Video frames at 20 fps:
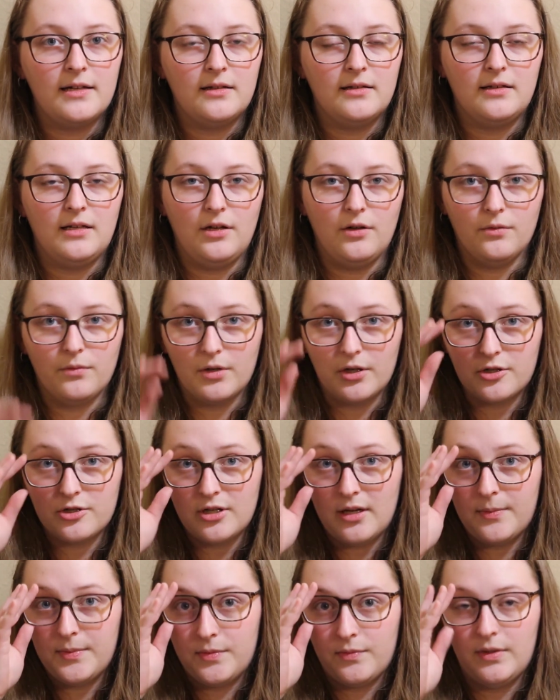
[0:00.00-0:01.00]
needlework
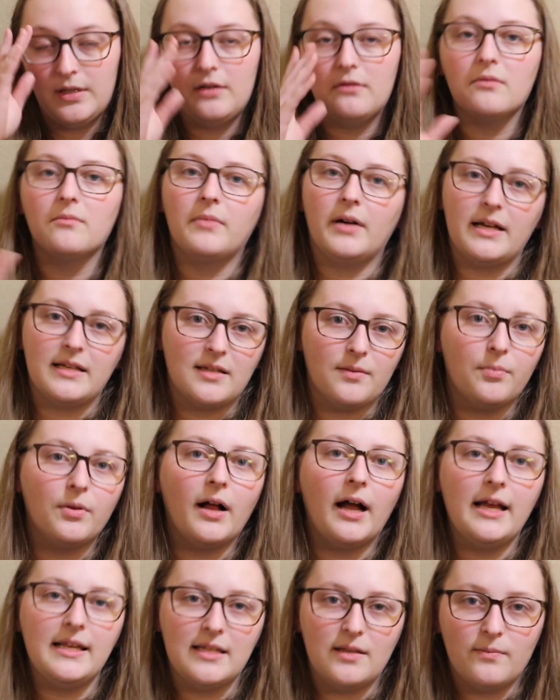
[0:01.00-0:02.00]
shops where you can buy
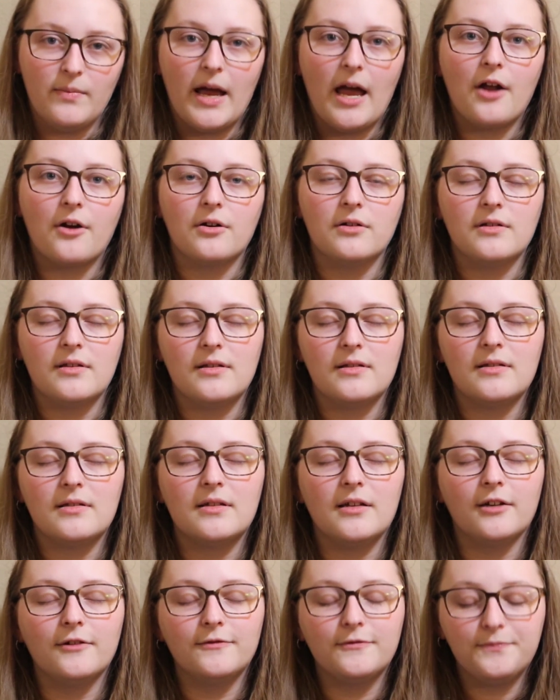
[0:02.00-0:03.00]
supplies and patterns and
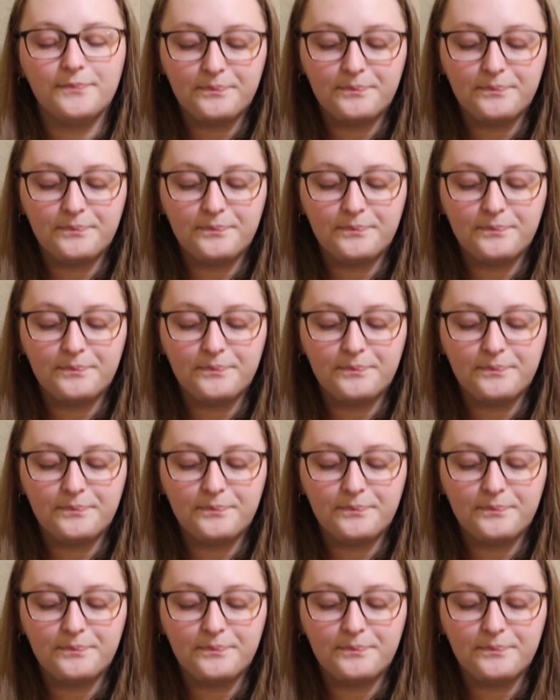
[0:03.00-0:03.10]
stuff.